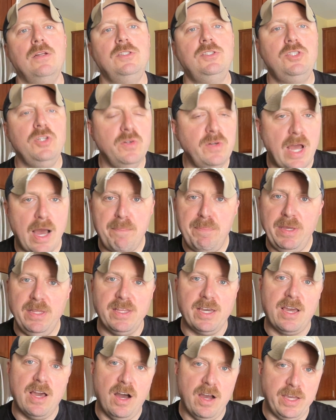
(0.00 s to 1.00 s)
do not be
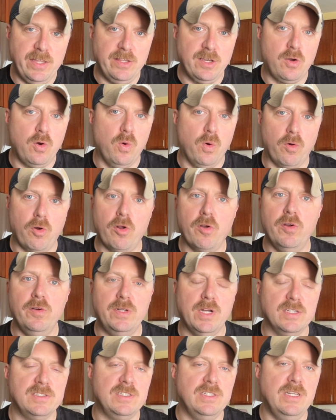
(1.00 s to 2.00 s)
the cuck in the corner who
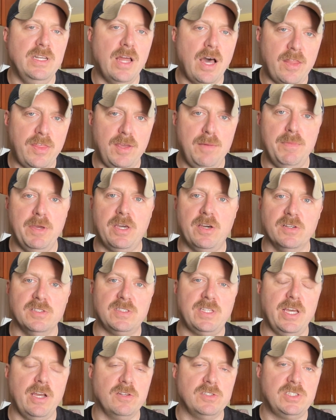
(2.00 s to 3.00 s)
does nothing
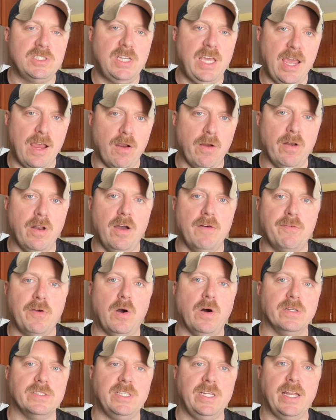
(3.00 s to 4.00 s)
because they are scared of
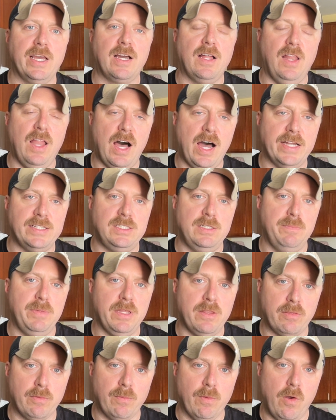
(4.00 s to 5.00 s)
causing a clot to
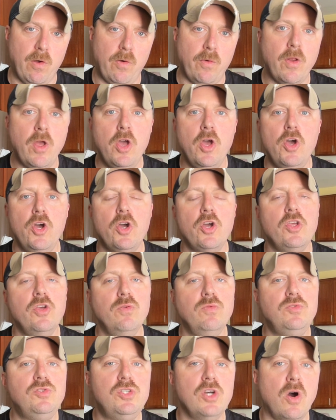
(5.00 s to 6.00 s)
be thrown.
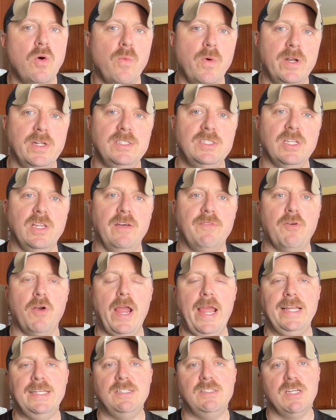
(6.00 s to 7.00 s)
You don't want to deliver
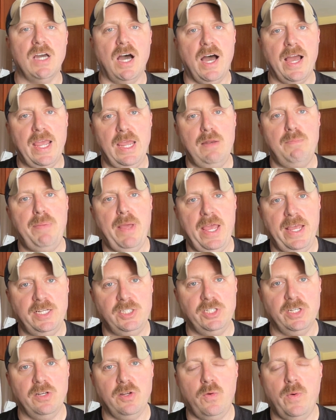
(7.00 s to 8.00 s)
a dying
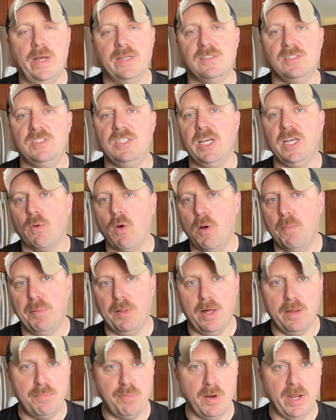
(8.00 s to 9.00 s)
patient who has zero
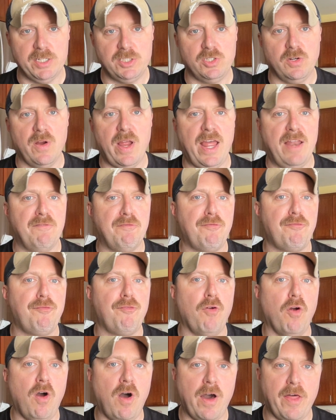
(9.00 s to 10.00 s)
blood pressure and
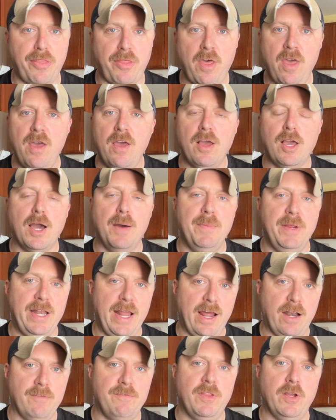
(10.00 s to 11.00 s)
froth coming
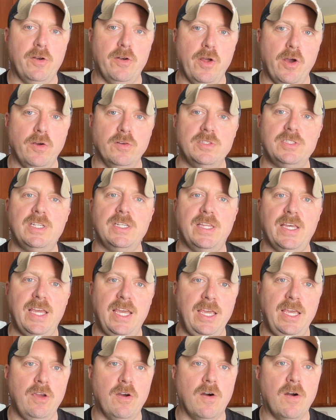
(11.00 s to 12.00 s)
out of their nose to
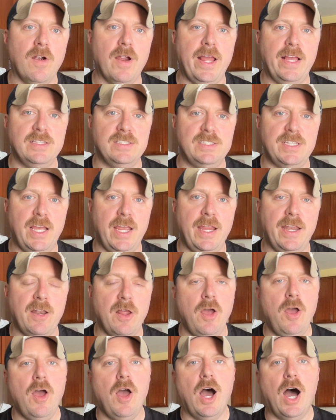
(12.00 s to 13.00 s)
the ER and saying,
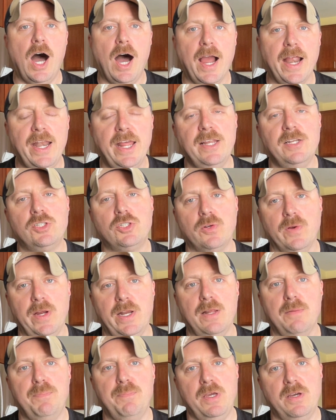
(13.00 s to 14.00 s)
I didn't
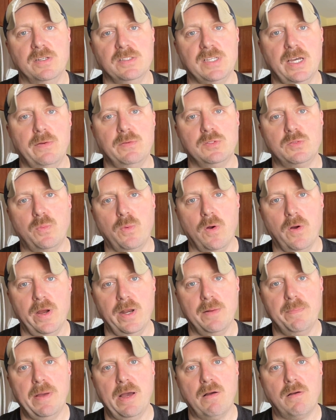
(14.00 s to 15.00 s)
treat it because I was
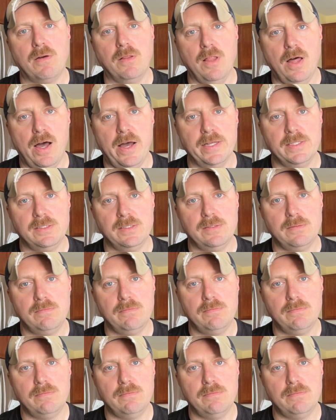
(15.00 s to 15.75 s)
worried about clots.